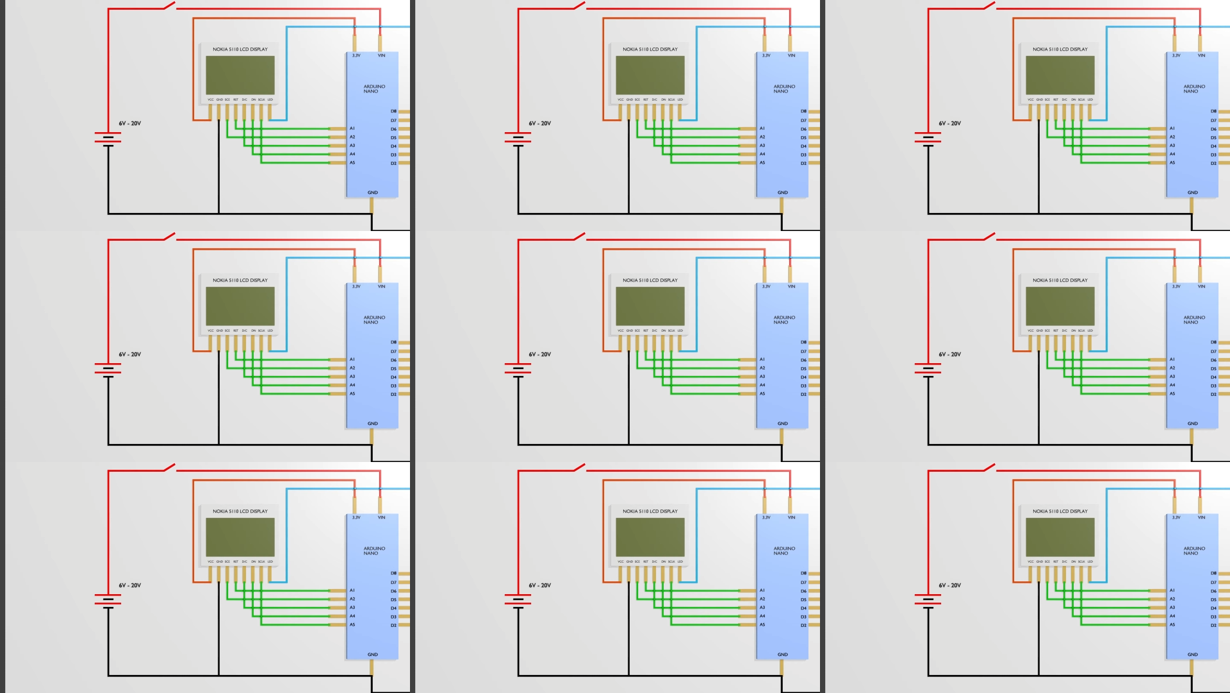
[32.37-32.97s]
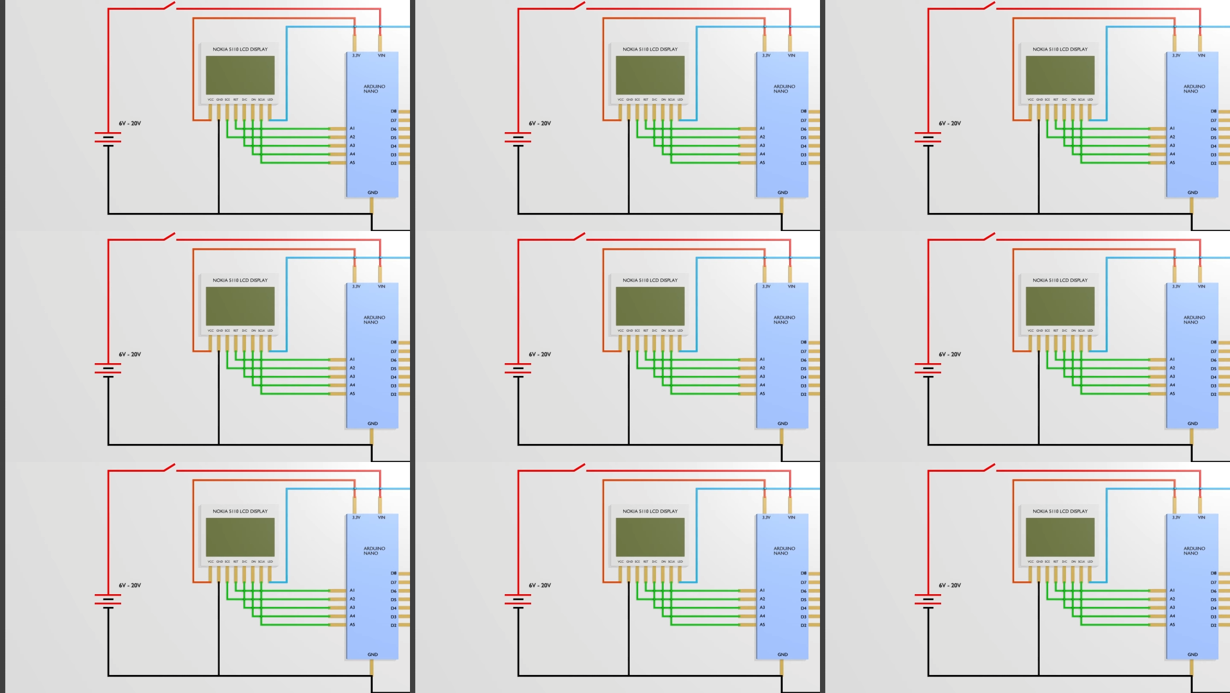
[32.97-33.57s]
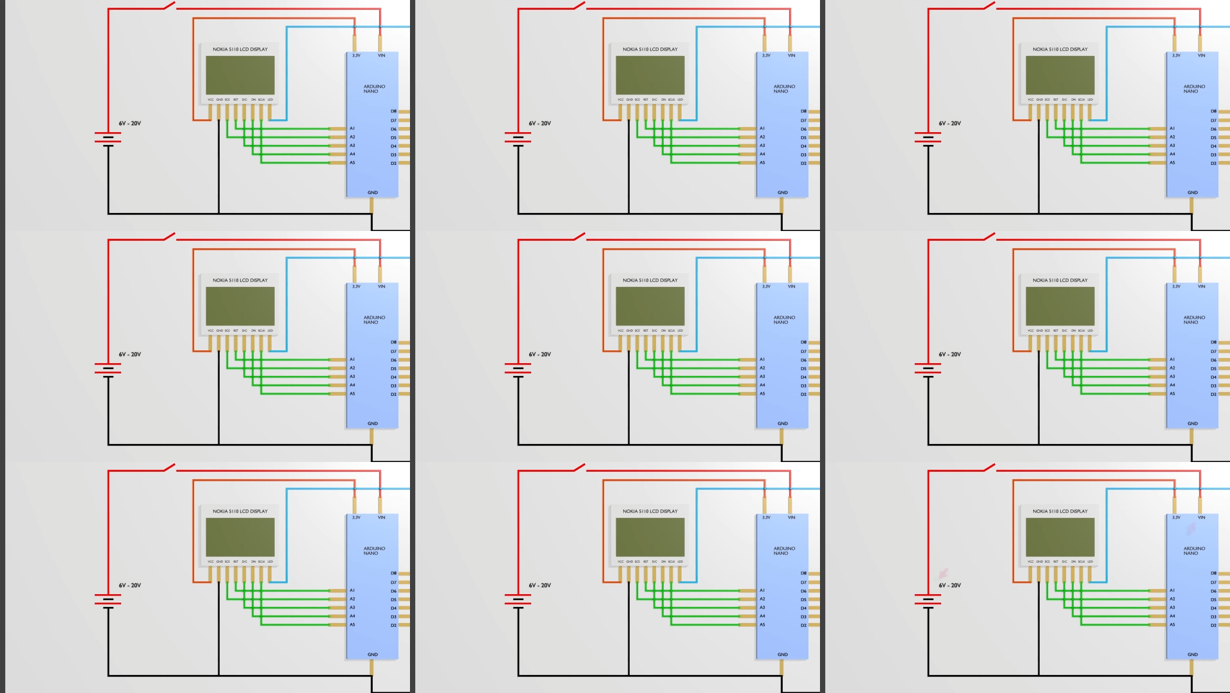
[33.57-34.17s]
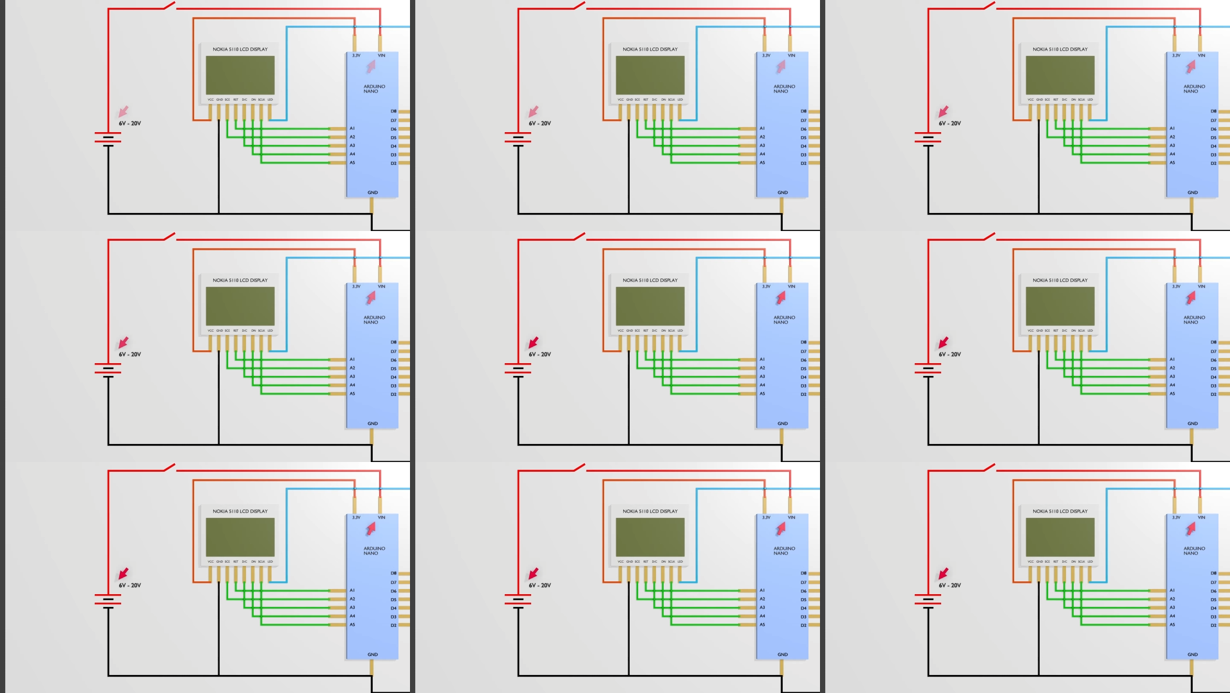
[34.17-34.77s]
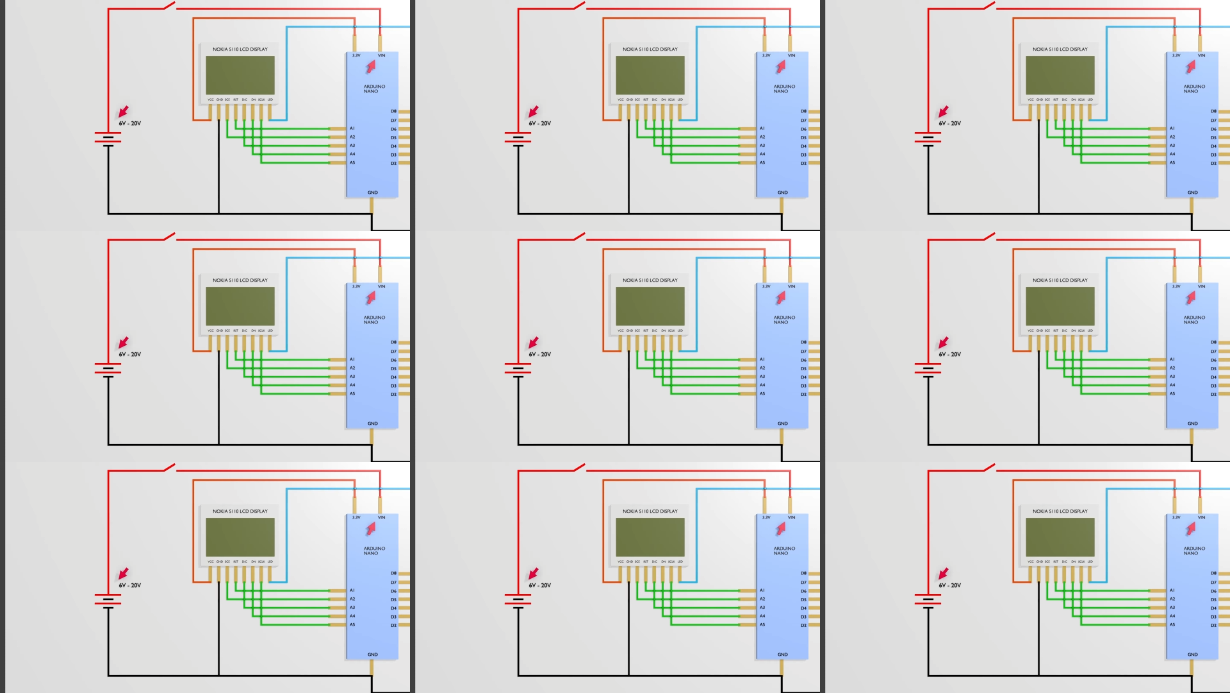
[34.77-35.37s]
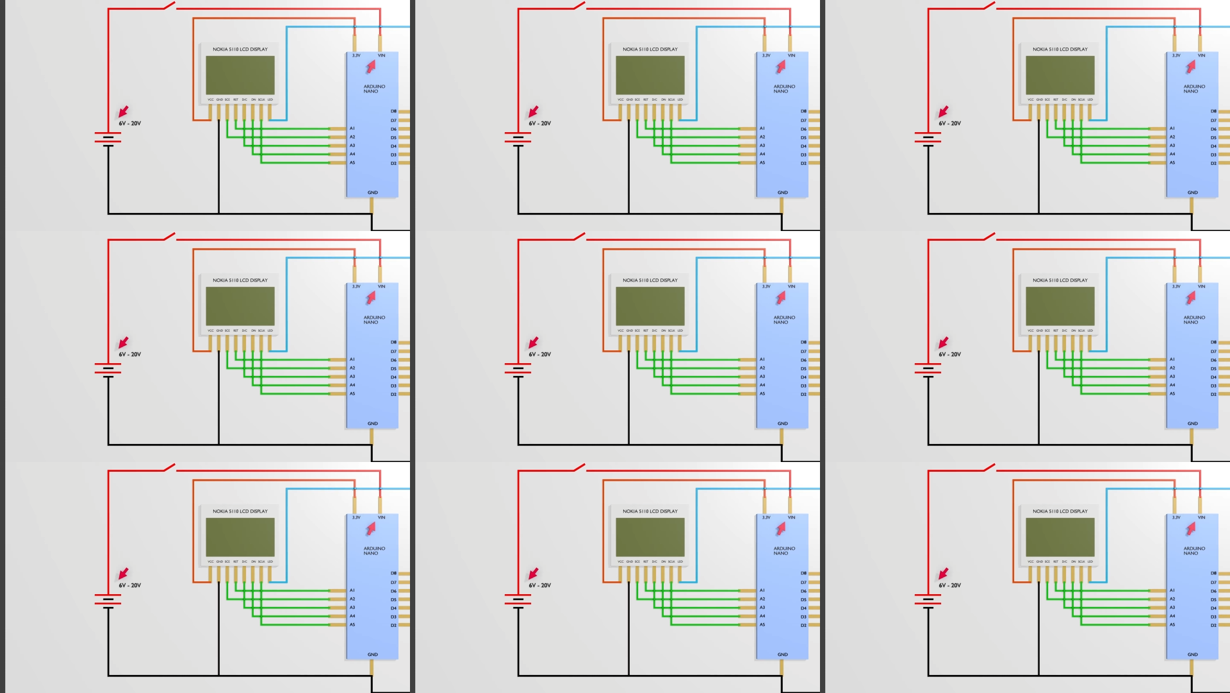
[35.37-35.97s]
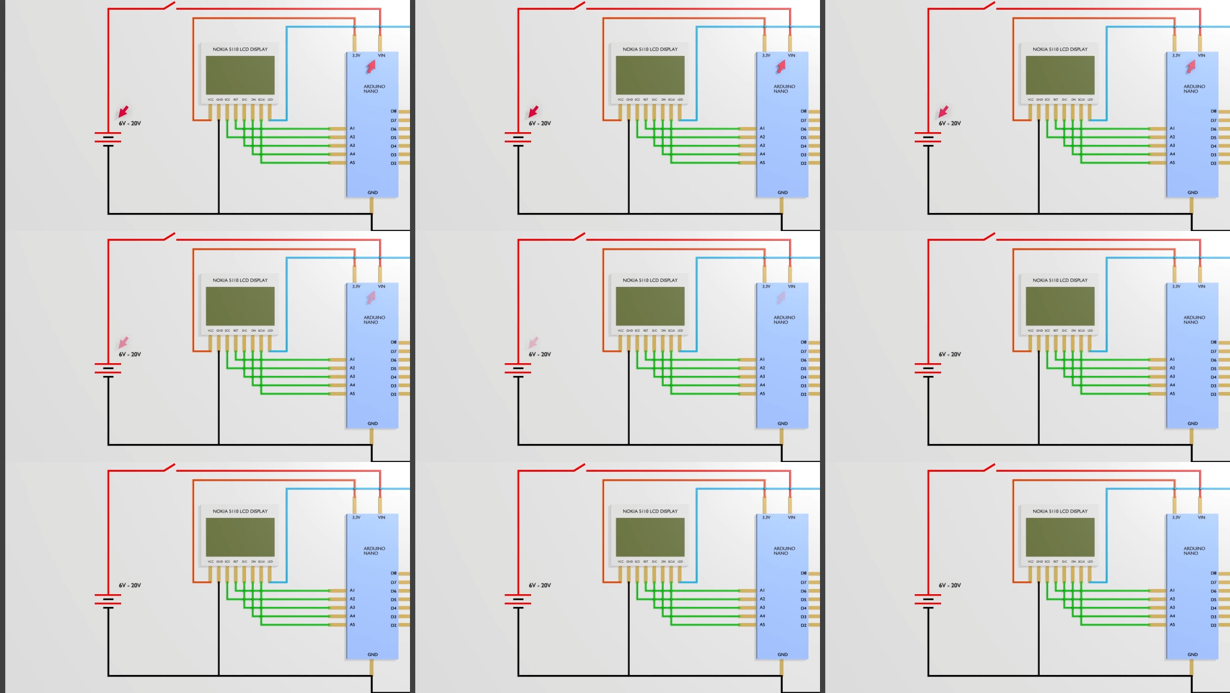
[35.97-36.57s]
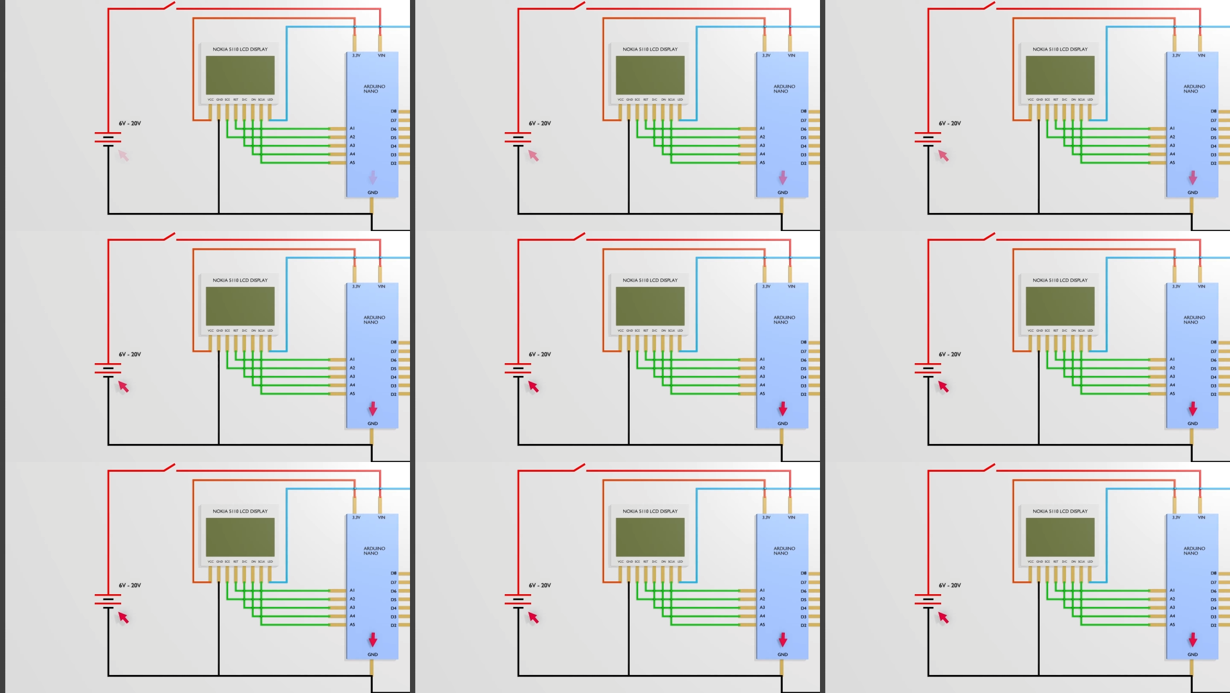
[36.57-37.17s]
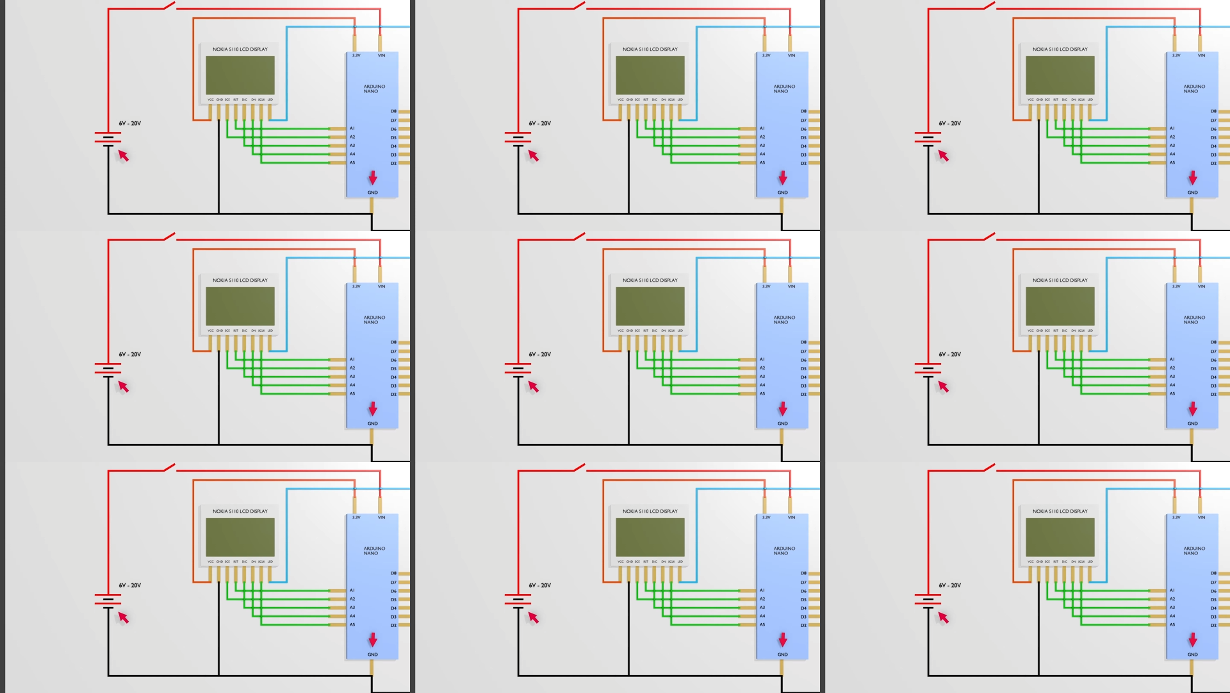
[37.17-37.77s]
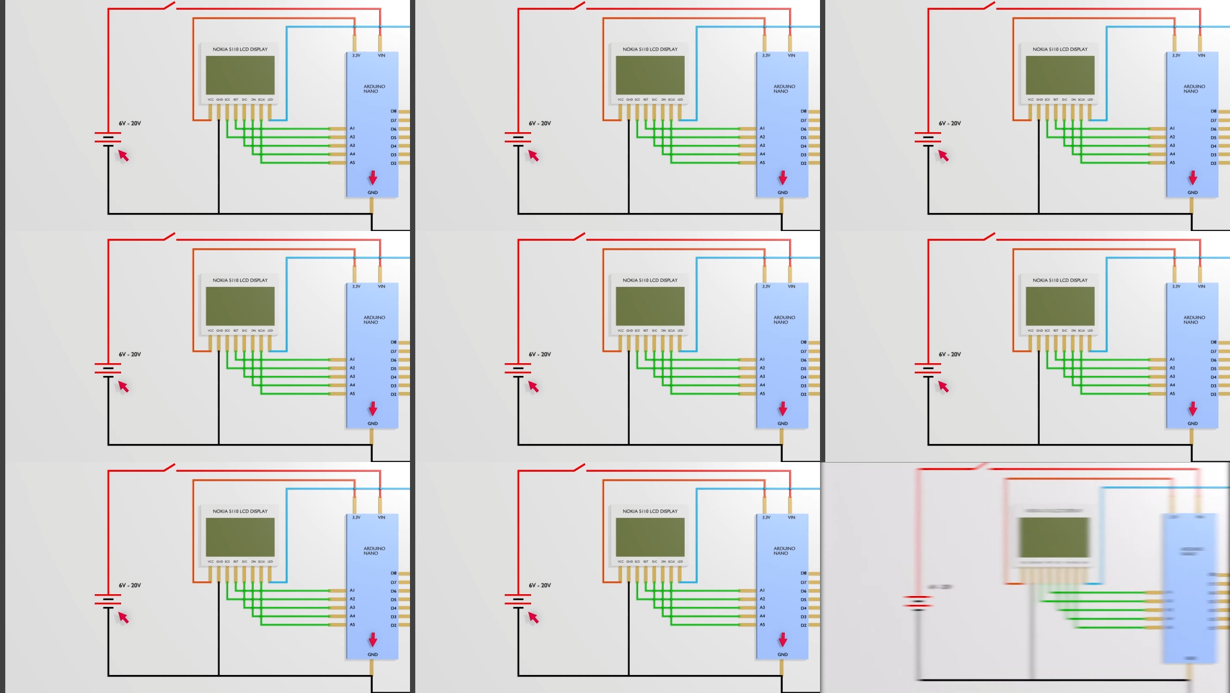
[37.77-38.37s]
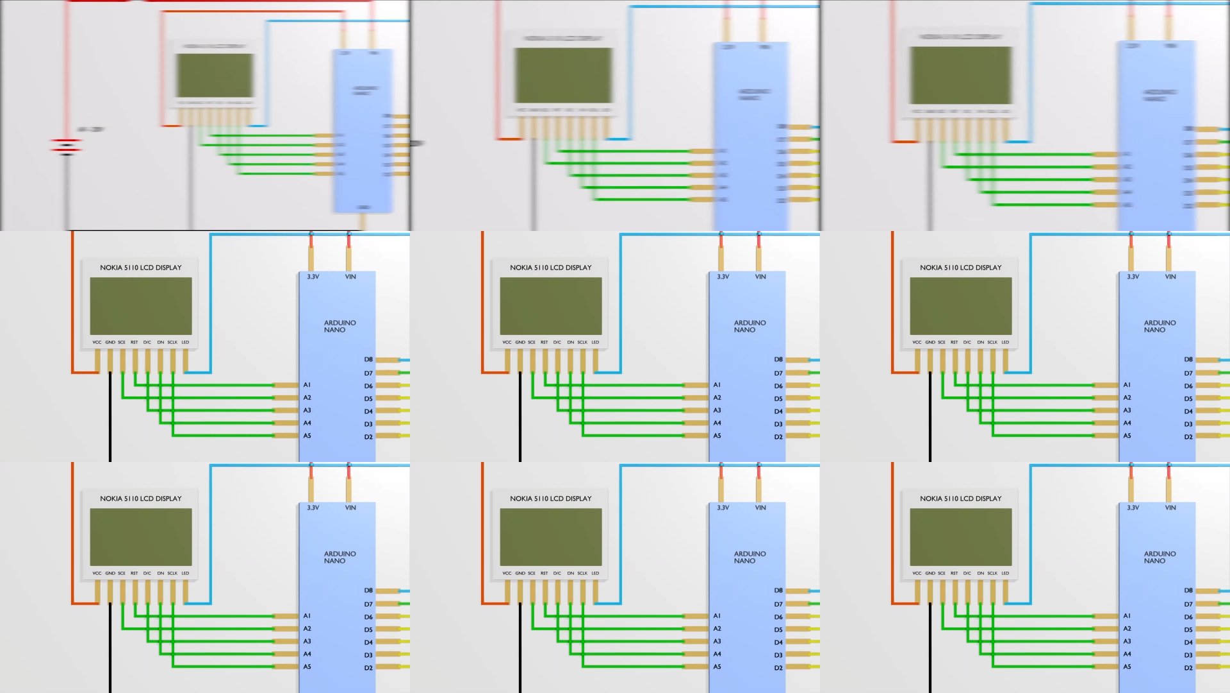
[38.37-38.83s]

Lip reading: Nobody's mouth can be seen.